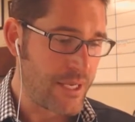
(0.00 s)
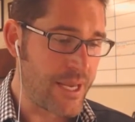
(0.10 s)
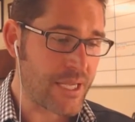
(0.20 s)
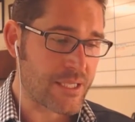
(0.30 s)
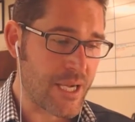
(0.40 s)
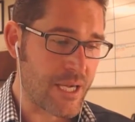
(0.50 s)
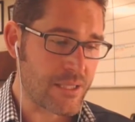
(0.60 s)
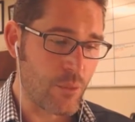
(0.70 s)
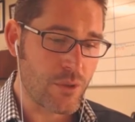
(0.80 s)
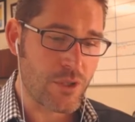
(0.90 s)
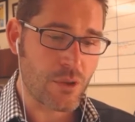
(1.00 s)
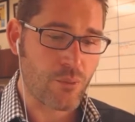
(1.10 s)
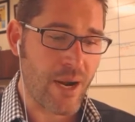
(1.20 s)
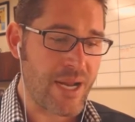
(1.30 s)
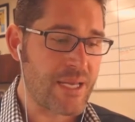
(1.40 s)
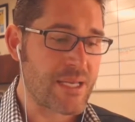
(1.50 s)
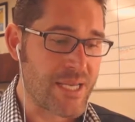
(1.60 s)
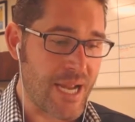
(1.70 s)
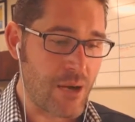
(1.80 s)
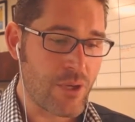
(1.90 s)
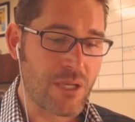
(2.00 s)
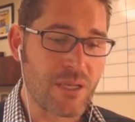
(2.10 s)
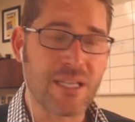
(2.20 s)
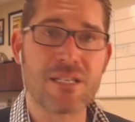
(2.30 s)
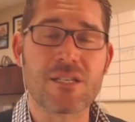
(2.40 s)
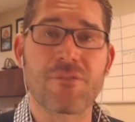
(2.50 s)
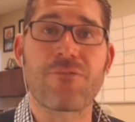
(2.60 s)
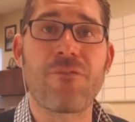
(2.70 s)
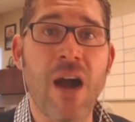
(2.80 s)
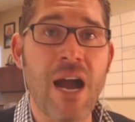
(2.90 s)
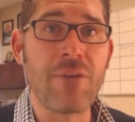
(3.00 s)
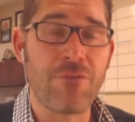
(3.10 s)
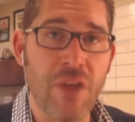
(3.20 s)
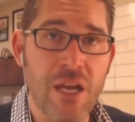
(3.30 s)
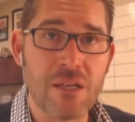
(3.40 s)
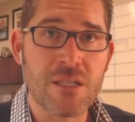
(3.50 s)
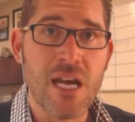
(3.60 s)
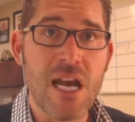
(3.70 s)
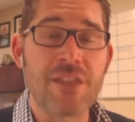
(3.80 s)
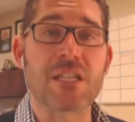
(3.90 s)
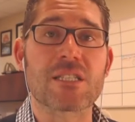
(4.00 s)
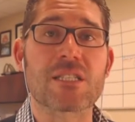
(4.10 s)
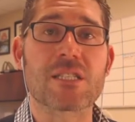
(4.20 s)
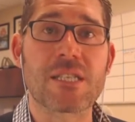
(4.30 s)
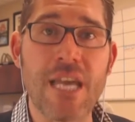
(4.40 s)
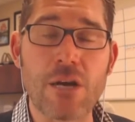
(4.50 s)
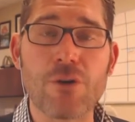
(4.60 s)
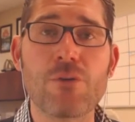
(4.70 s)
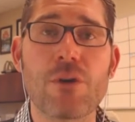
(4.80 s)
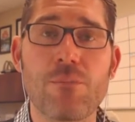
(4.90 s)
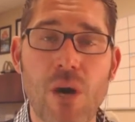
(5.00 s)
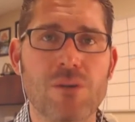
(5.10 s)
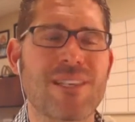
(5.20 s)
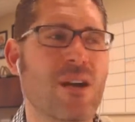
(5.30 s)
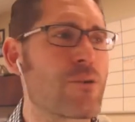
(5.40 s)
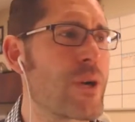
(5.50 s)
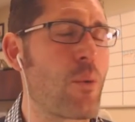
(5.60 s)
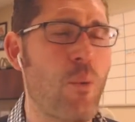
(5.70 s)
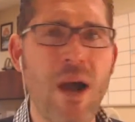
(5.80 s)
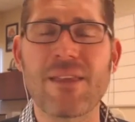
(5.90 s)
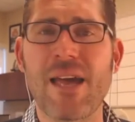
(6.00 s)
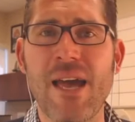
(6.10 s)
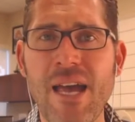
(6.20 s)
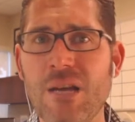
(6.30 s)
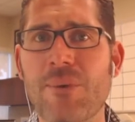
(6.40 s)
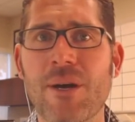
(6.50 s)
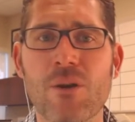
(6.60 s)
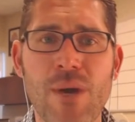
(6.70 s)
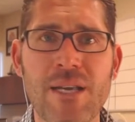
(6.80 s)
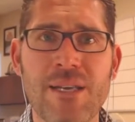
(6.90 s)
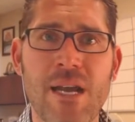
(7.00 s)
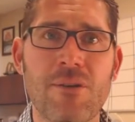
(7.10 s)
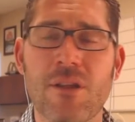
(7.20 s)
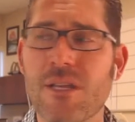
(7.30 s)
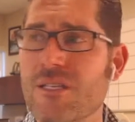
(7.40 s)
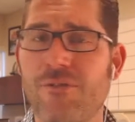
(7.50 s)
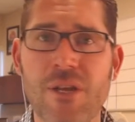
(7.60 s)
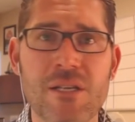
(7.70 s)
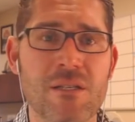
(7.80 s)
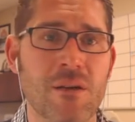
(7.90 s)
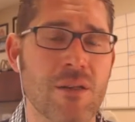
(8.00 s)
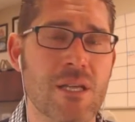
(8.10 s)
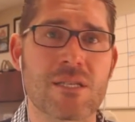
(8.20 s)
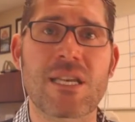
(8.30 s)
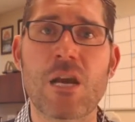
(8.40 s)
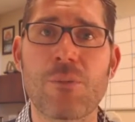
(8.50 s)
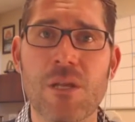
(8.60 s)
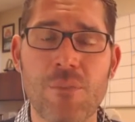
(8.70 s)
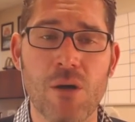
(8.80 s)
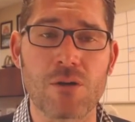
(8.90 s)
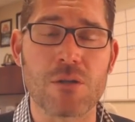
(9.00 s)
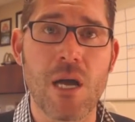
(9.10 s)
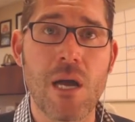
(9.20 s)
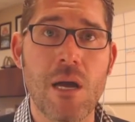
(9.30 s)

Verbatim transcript: Next, guys, I want you to write down a list of 5 things that scare you the most. Now, Greg, why in the heck am I going to write down a list of things that scare me the most?